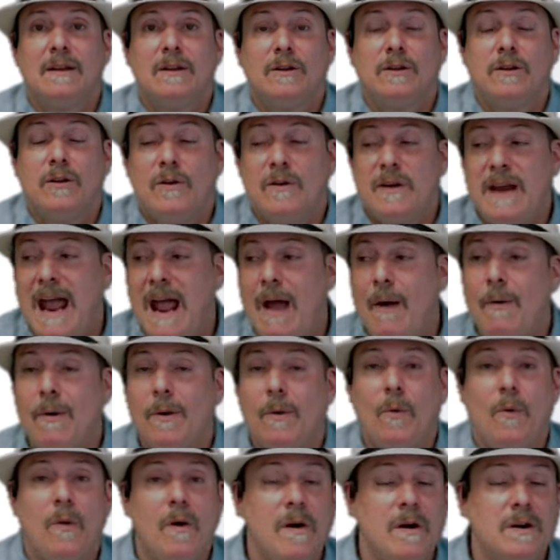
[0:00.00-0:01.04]
learn how
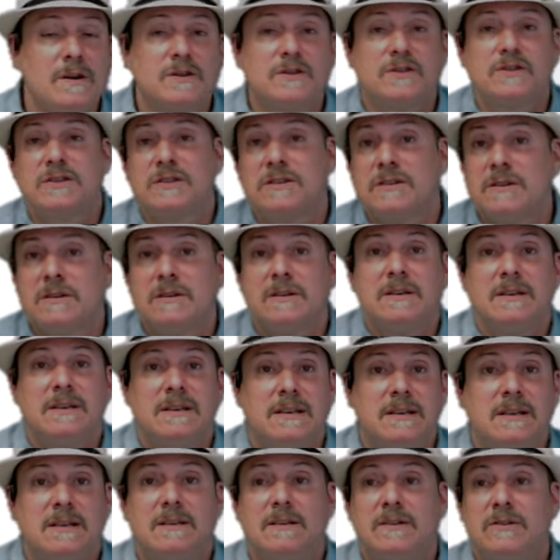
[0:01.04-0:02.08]
it works,
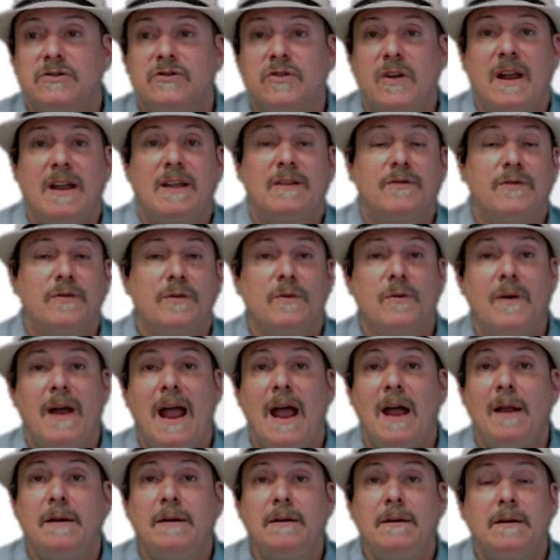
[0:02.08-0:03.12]
transfer it
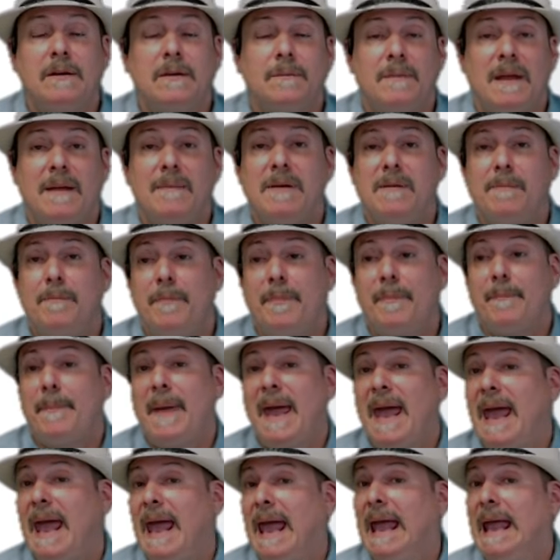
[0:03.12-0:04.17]
around, maybe
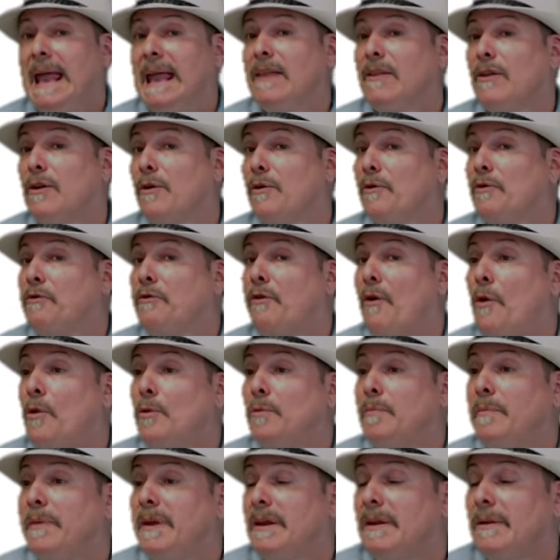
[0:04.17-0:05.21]
pay their
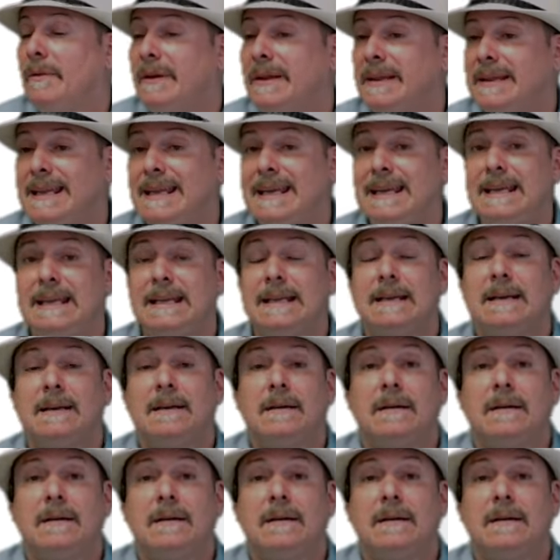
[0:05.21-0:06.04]
phone bill with it